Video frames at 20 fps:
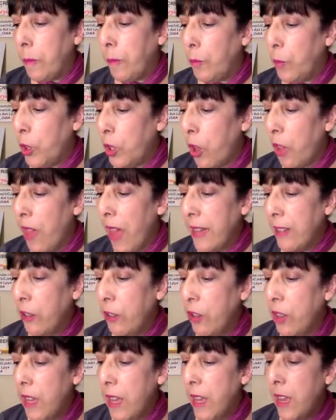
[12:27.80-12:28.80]
So
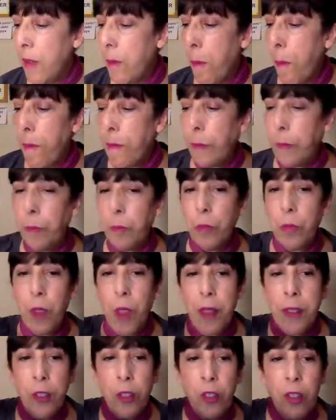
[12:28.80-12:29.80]
that's the
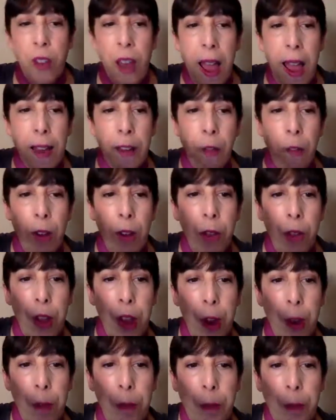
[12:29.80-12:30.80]
snack right
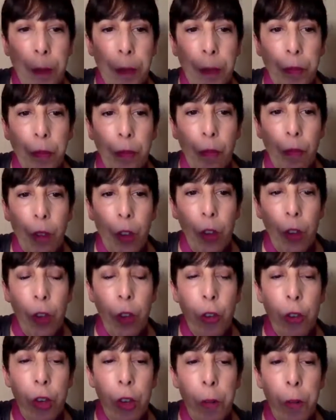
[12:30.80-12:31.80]
there.
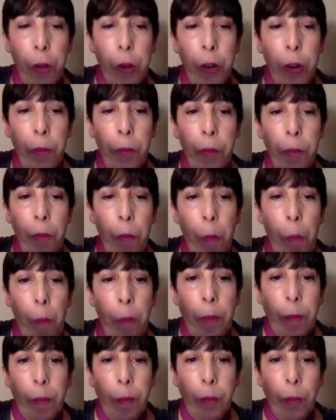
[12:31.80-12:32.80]
Cucumber,
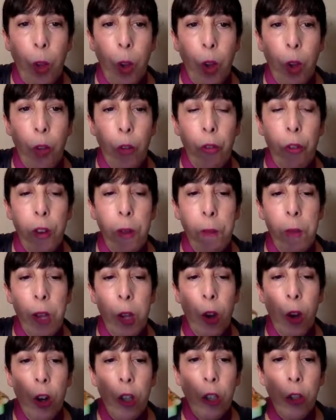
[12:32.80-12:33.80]

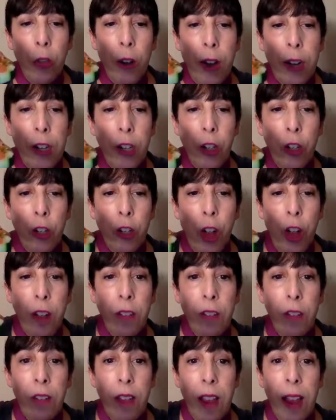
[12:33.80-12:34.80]
creamy horseradish
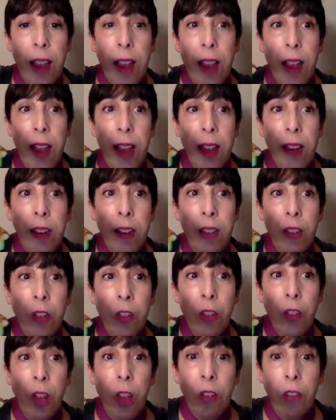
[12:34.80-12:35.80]
sauce, and
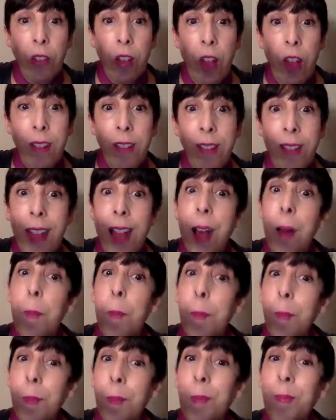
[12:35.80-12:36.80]
salsa on top.
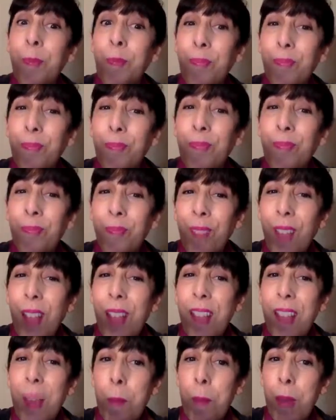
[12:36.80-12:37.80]

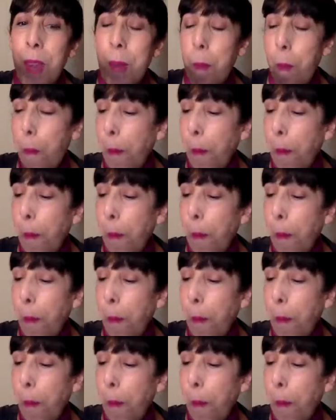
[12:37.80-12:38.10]
Yummy.